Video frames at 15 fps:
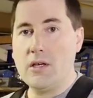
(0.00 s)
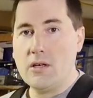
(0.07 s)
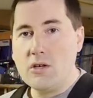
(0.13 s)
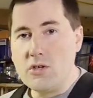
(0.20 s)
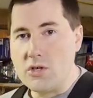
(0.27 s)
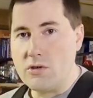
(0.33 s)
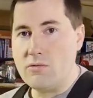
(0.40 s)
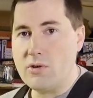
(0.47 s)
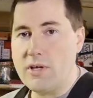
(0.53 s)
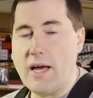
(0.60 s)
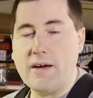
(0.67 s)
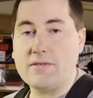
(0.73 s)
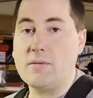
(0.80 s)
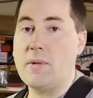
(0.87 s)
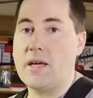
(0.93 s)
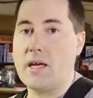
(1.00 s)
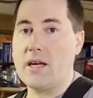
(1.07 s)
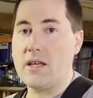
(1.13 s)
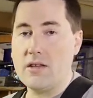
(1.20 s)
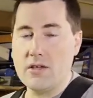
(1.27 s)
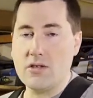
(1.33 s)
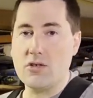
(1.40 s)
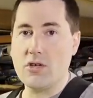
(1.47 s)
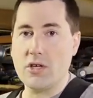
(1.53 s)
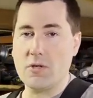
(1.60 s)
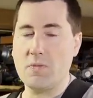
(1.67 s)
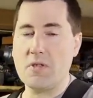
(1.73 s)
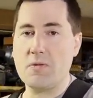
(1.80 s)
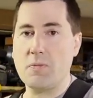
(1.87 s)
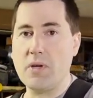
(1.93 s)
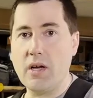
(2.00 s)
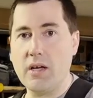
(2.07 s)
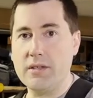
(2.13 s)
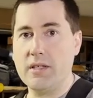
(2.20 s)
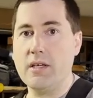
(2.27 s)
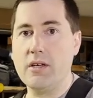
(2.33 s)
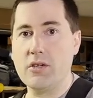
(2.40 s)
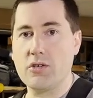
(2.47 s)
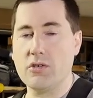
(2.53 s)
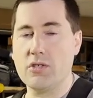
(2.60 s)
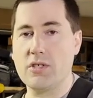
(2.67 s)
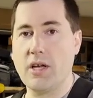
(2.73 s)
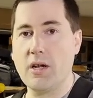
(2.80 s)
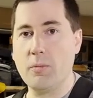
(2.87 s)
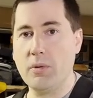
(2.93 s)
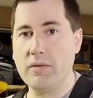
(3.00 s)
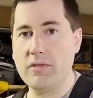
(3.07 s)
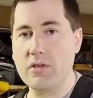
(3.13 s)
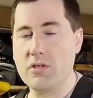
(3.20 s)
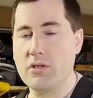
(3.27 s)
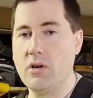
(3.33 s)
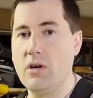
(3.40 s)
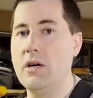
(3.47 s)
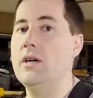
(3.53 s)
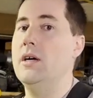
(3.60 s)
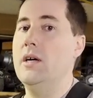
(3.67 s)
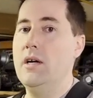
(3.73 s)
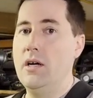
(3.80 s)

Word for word: you shouldn't really have to make any of these adjustments beyond the initial setup of the saw,